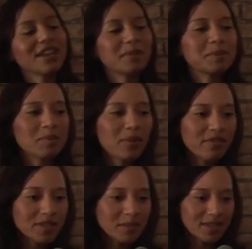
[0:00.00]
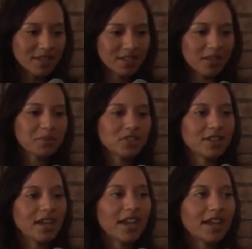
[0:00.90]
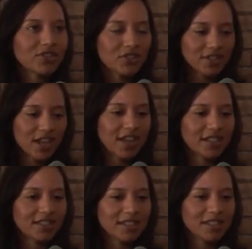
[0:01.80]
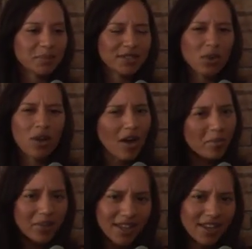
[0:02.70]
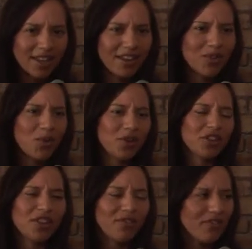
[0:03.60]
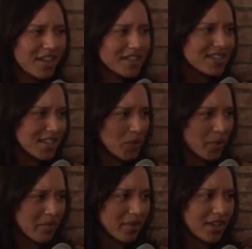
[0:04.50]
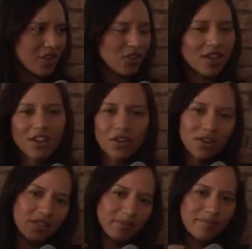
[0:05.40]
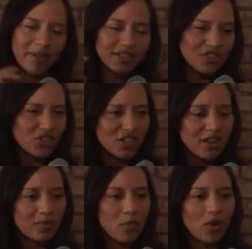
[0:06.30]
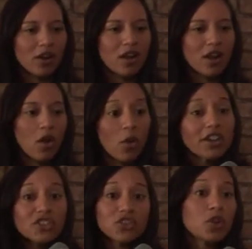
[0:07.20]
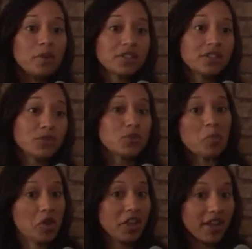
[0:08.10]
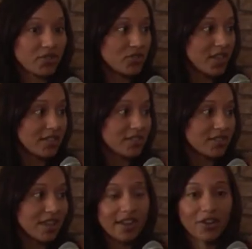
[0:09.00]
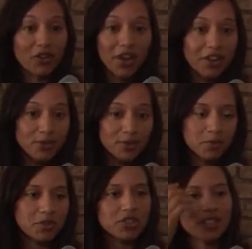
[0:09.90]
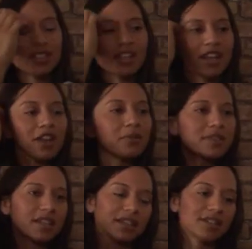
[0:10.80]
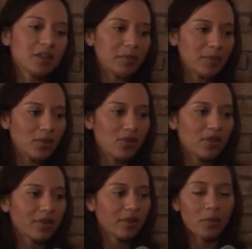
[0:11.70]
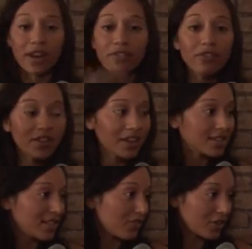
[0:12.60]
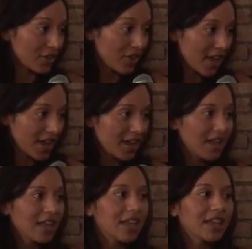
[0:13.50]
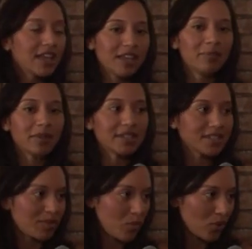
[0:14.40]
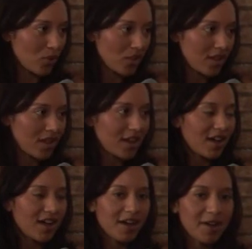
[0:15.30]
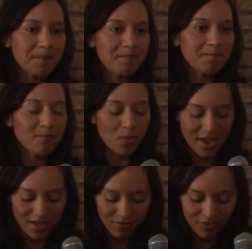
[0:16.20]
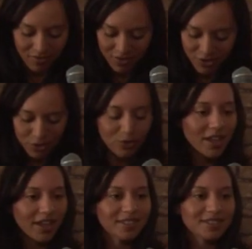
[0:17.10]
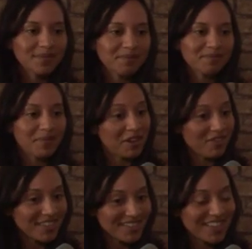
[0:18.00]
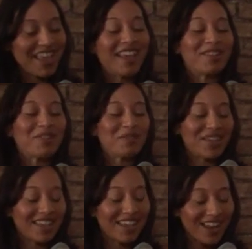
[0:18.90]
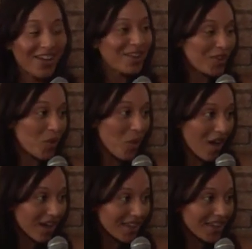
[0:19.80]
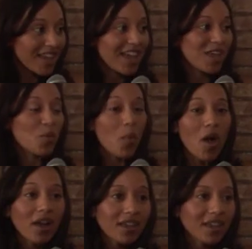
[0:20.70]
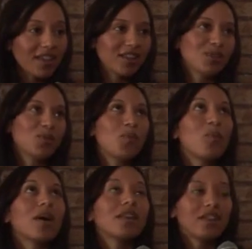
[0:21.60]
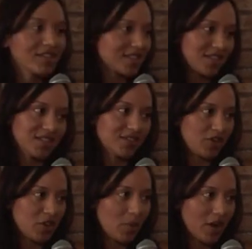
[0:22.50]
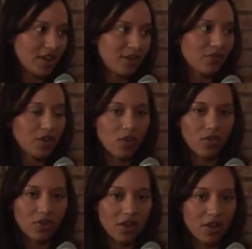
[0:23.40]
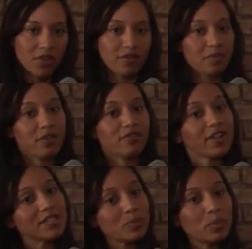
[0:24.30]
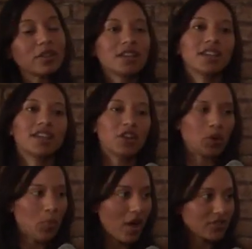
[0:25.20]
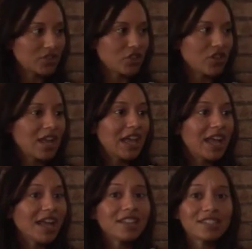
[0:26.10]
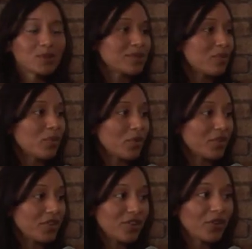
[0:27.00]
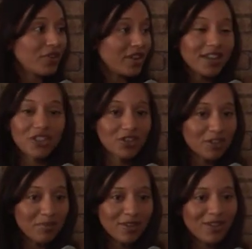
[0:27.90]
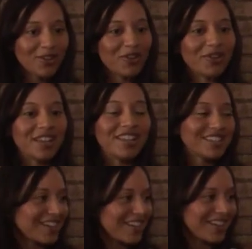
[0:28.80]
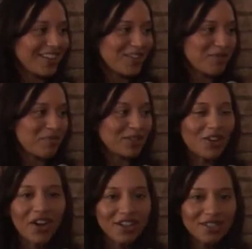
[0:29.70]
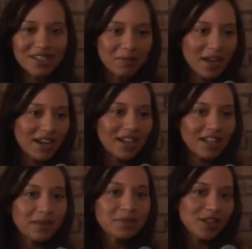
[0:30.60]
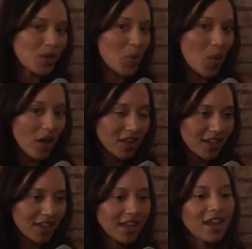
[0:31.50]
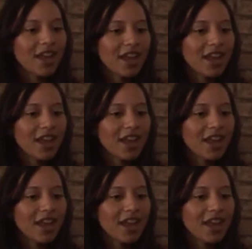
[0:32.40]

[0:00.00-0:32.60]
times people have this misconception that exercise needs to be so complicated or you need fancy equipment and you need to go to the best gym or or I just don't know what to do so I'm not going to exercise because I don't know how to use those machines. And I always like to tell people whatever fitness level you're at, keep it simple. Um, we have two legs, many of us, and we can get out and go walk. Right. And walking can do wonders things for your body and for your overall health, from your flexibility and your posture. And it's so simple. You don't need a gym. You don't need to, you know, belong to some kind of club to go walking.